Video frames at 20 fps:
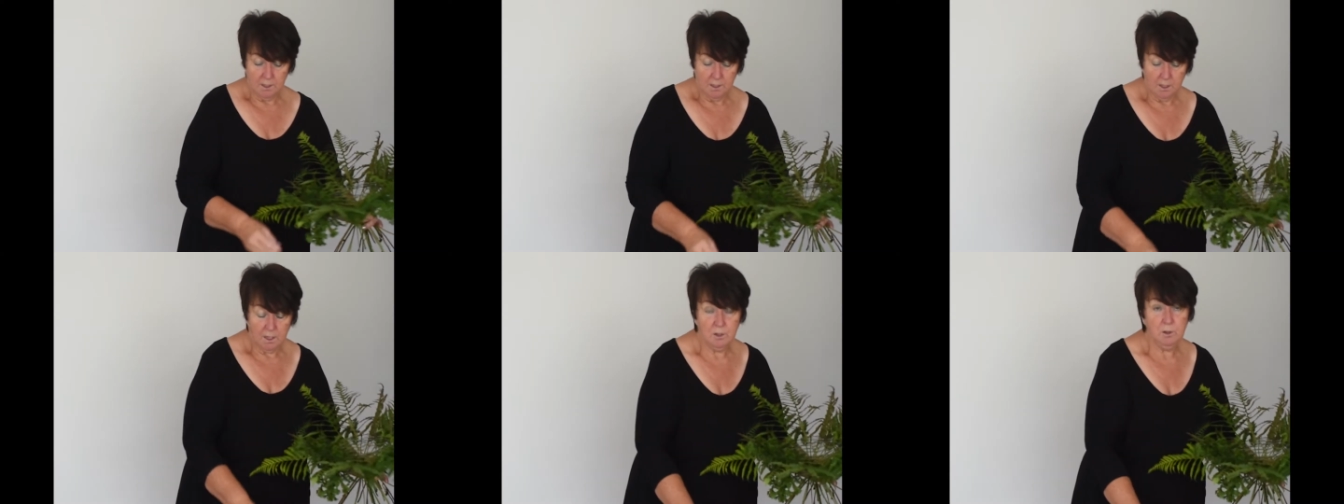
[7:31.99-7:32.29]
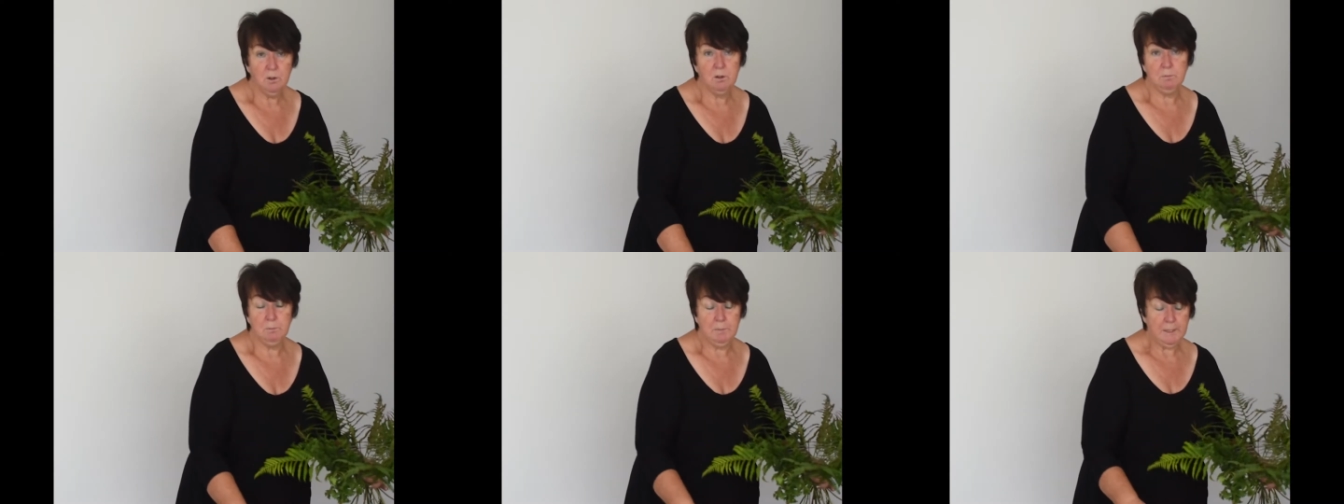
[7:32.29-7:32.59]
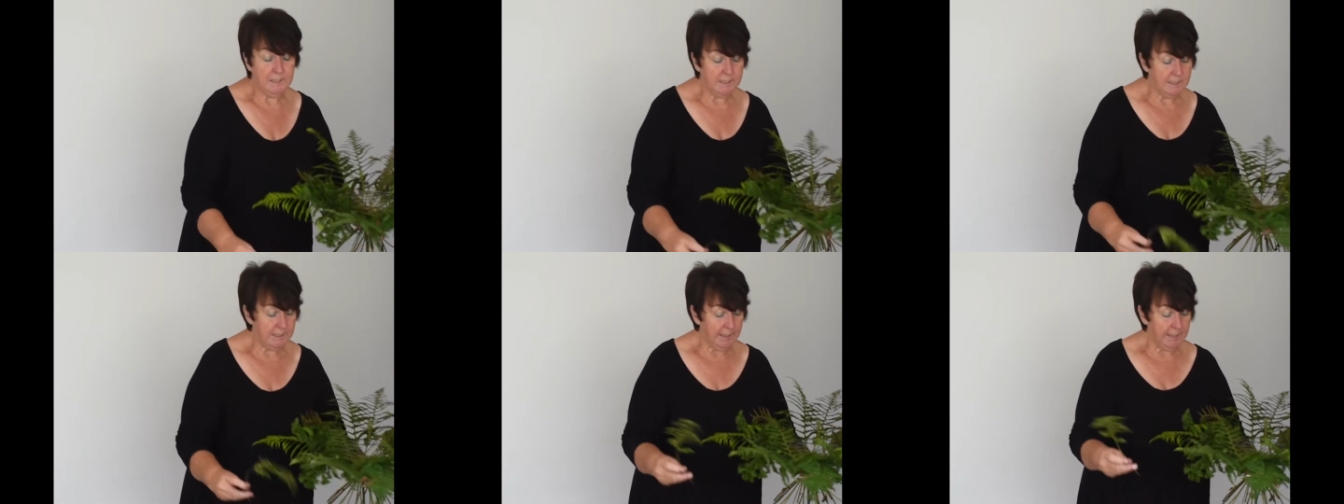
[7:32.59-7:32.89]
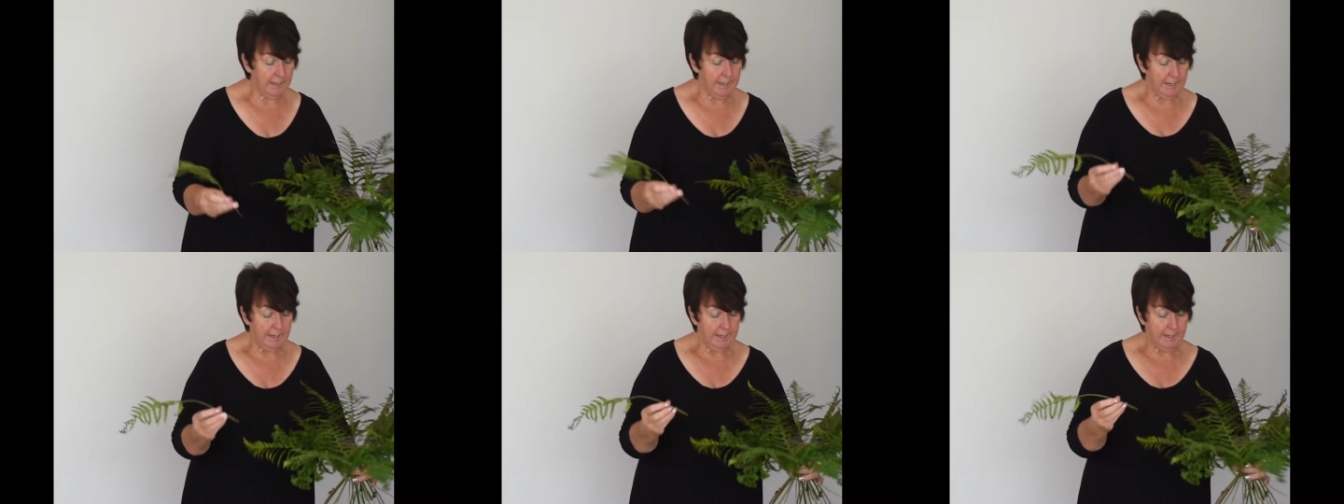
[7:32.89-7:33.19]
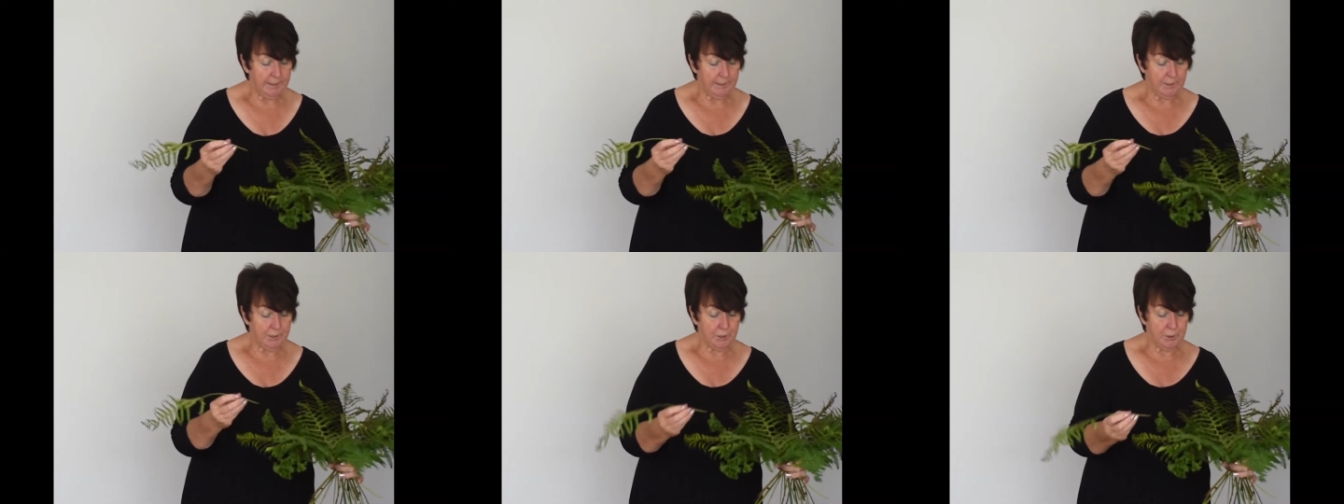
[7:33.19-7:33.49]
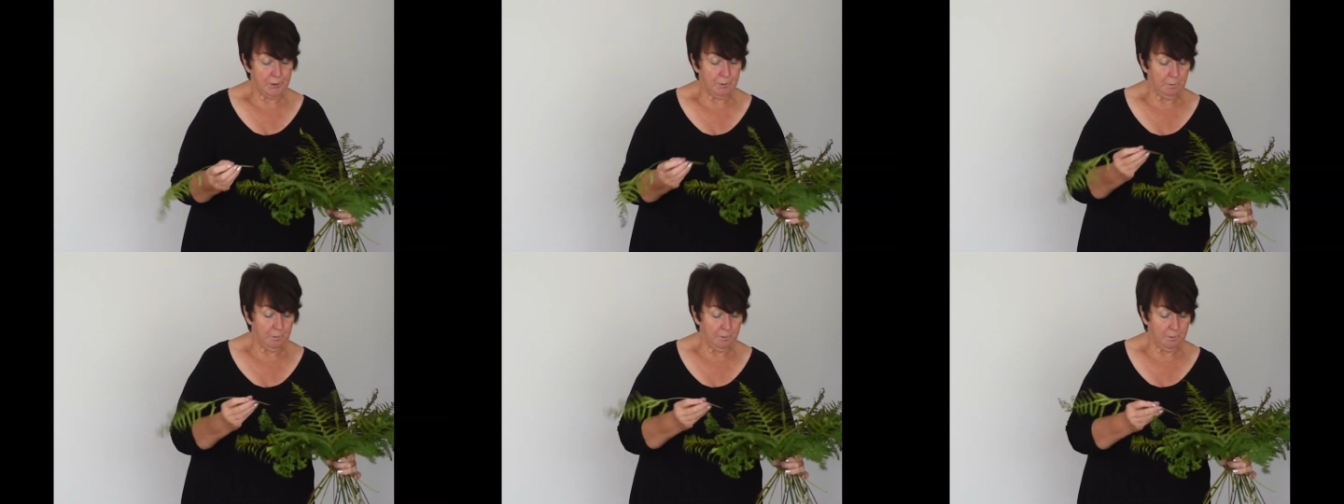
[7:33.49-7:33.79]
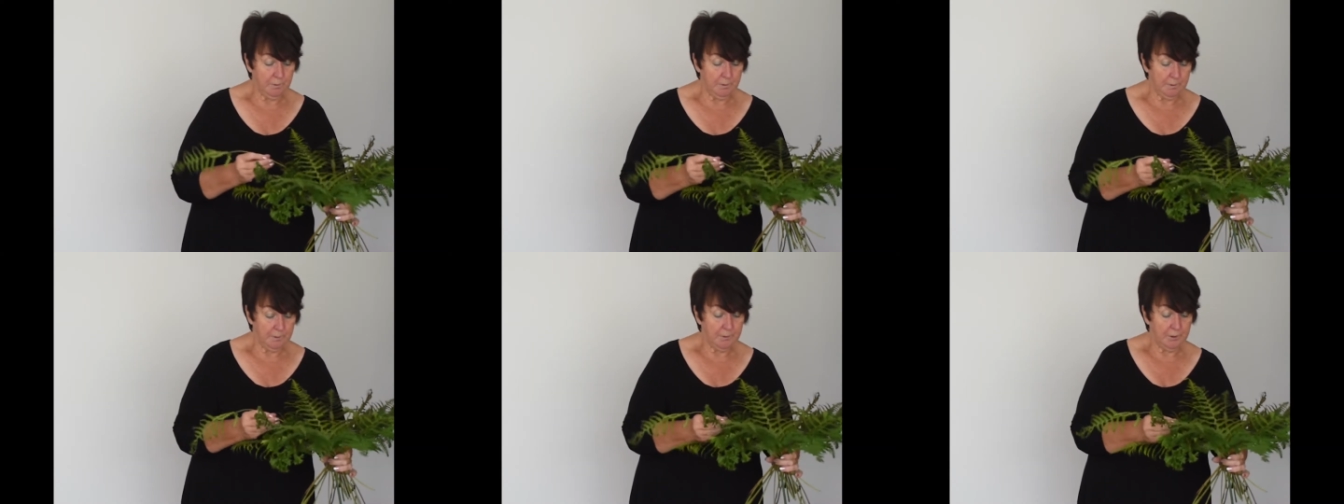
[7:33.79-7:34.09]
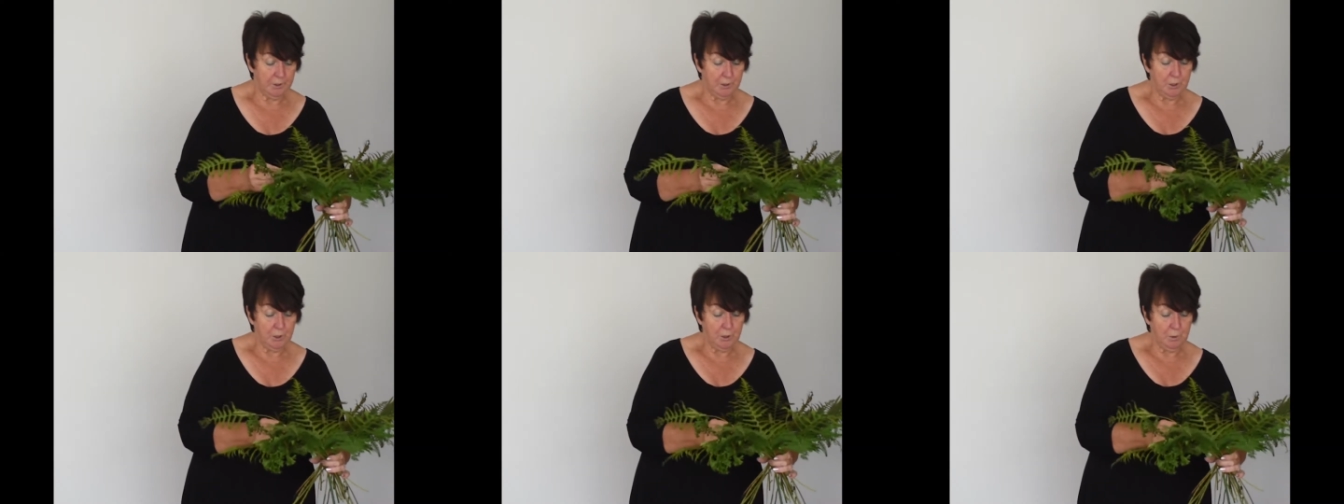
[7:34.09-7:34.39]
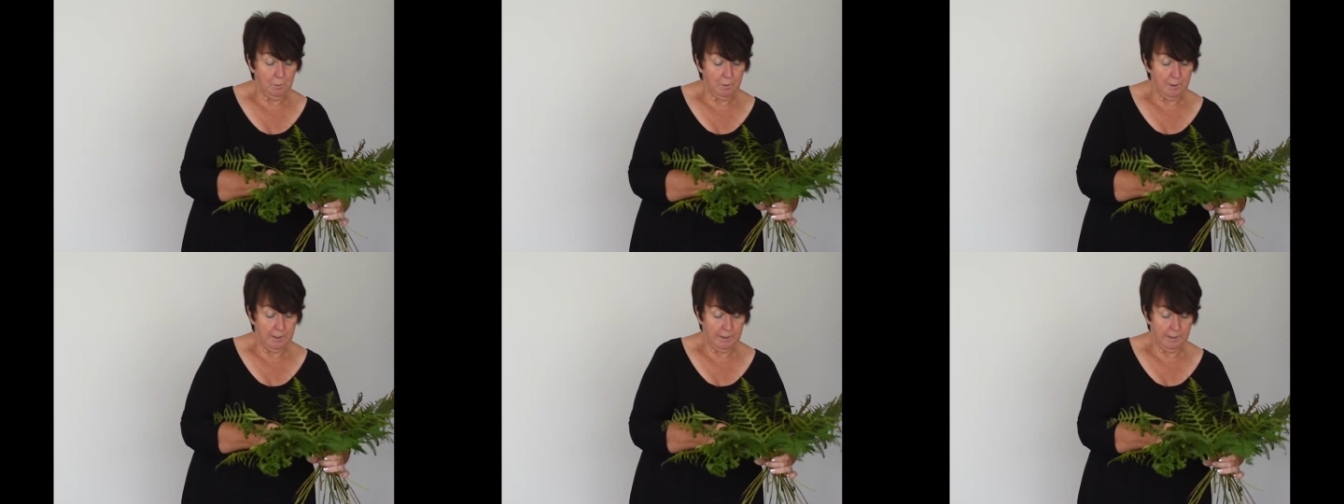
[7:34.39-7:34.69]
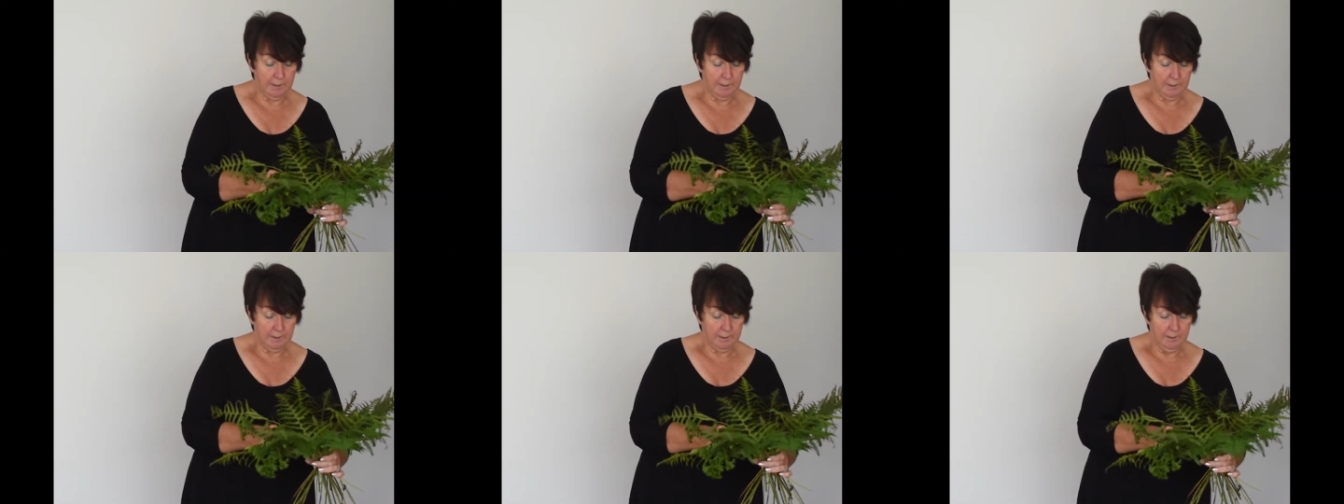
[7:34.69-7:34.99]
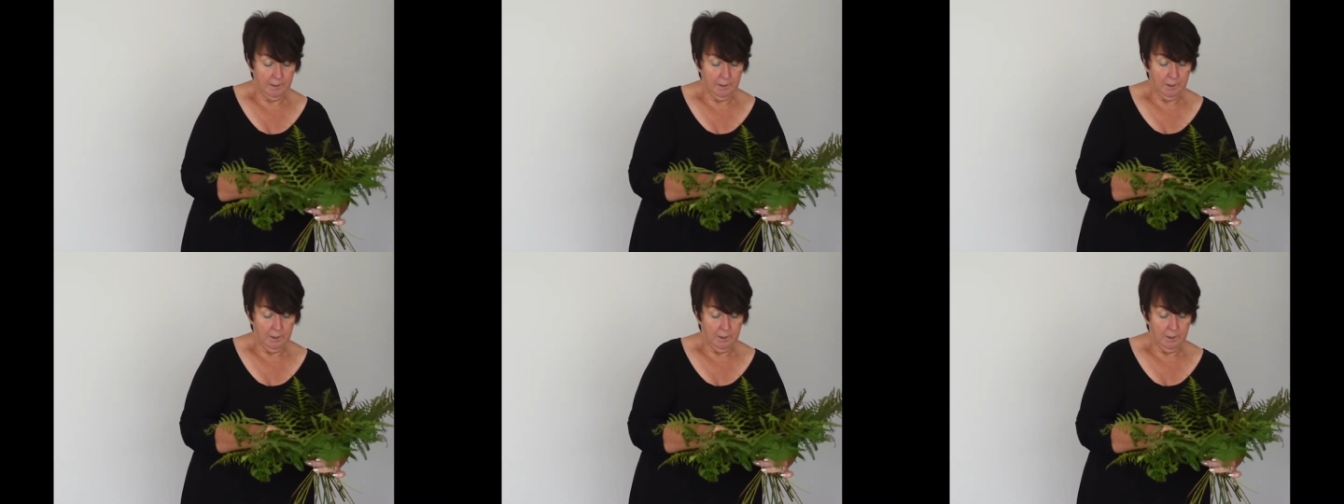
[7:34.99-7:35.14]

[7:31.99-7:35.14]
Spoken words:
are not meeting again until the new year,